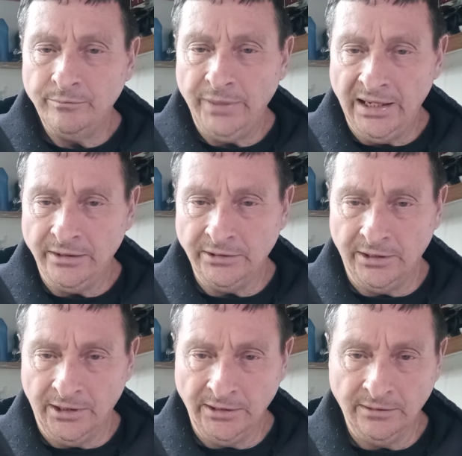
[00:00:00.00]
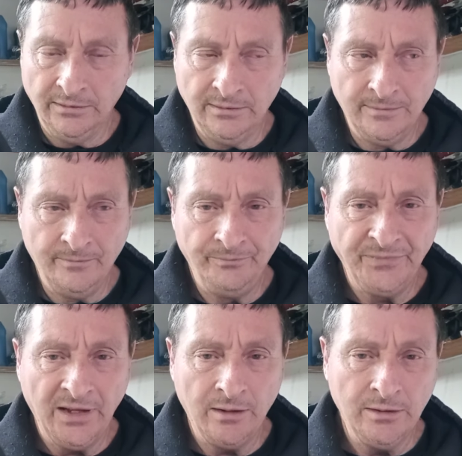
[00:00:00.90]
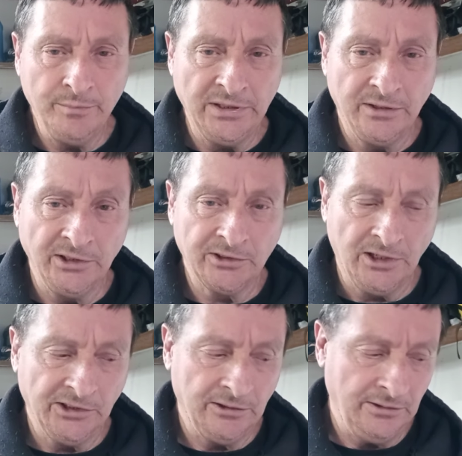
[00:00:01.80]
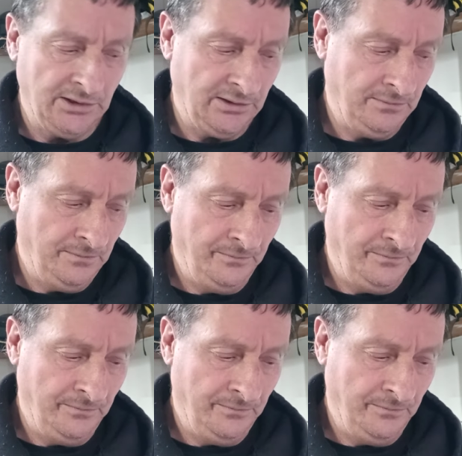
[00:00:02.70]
bad design. I'm going to be discussing that.